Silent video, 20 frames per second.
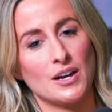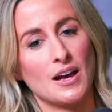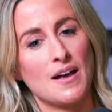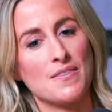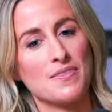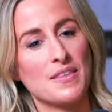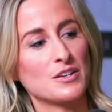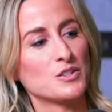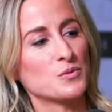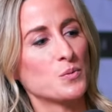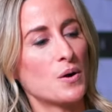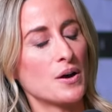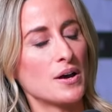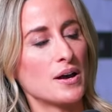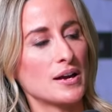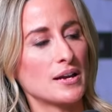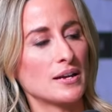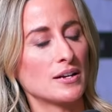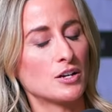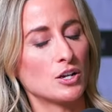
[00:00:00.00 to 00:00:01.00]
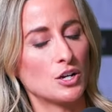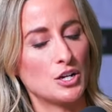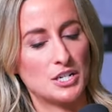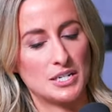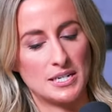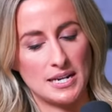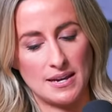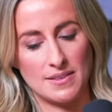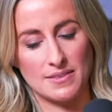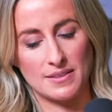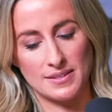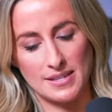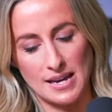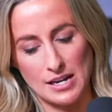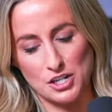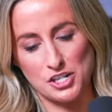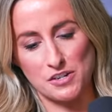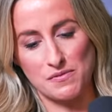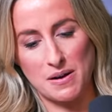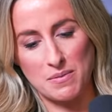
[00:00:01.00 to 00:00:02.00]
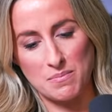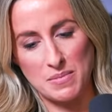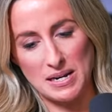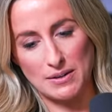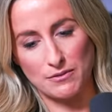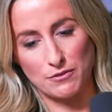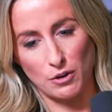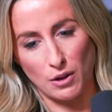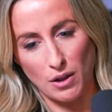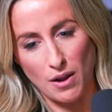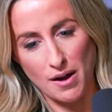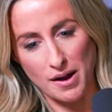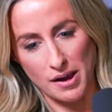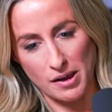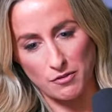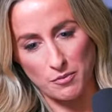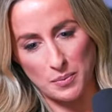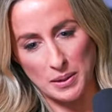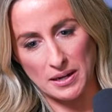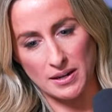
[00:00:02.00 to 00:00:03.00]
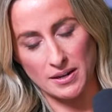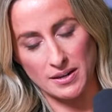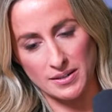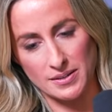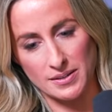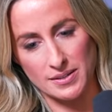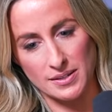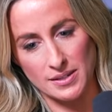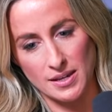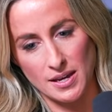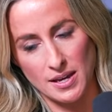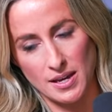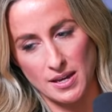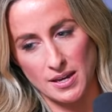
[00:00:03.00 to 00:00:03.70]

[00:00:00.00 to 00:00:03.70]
and that's why I included it in the section around meaningful life because